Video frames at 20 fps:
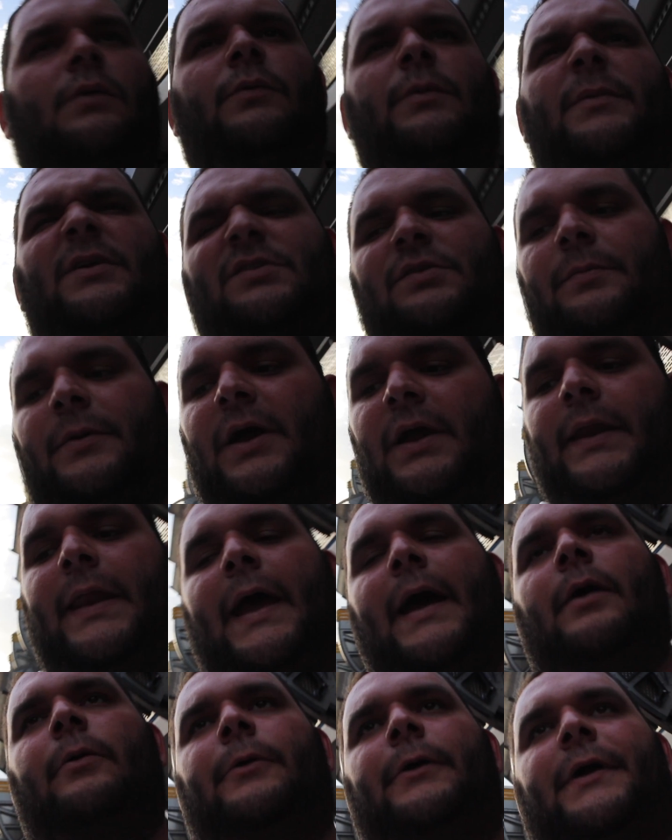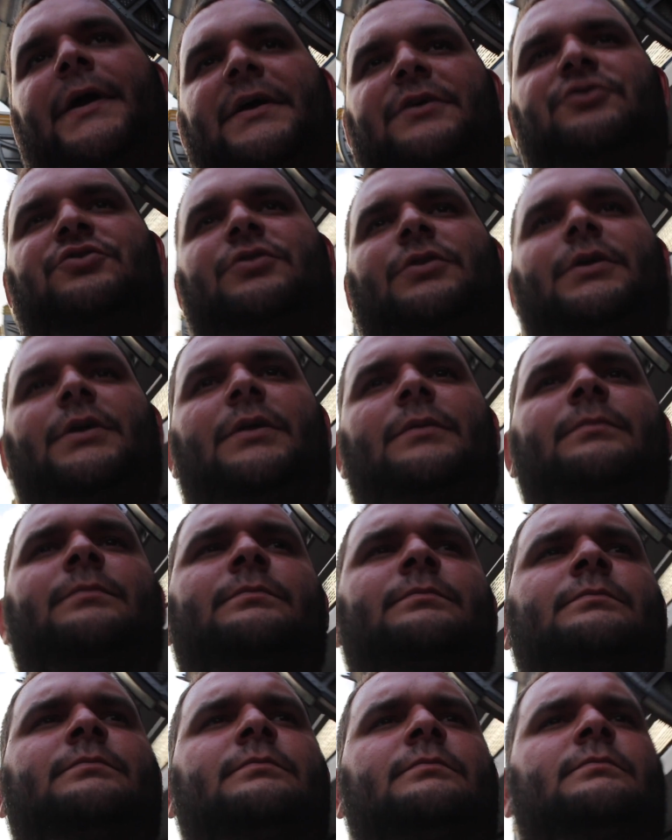We missed it by an hour actually.
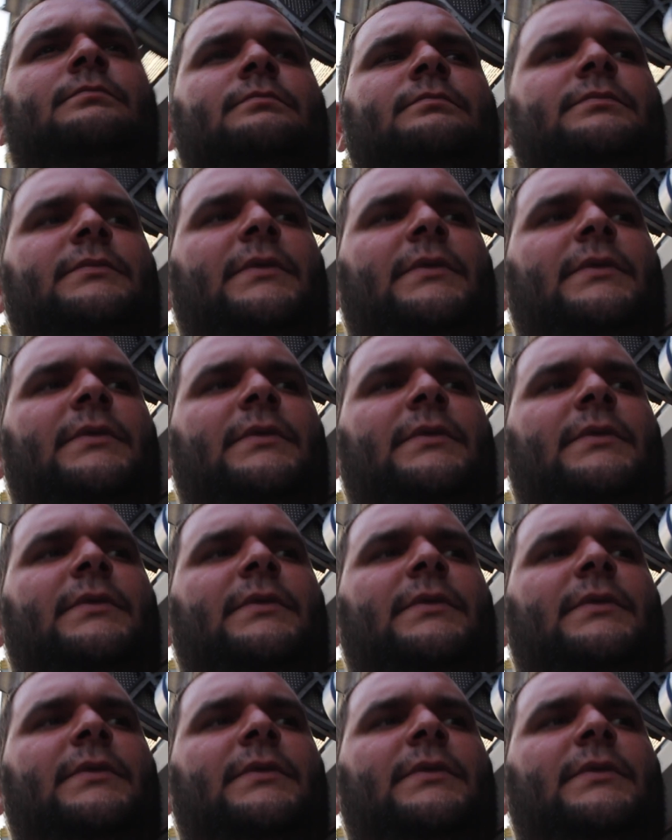Really?